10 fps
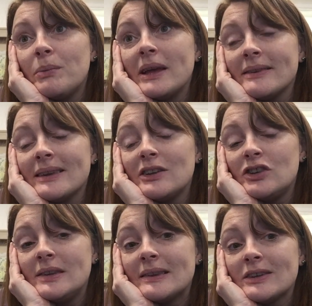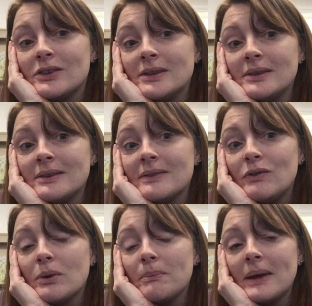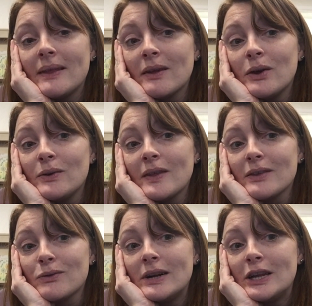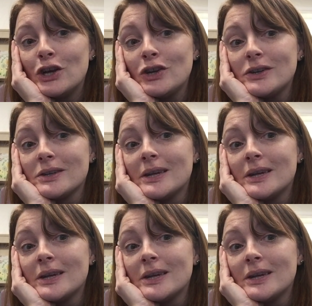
PSHE sessions. If you can make those, that's really good.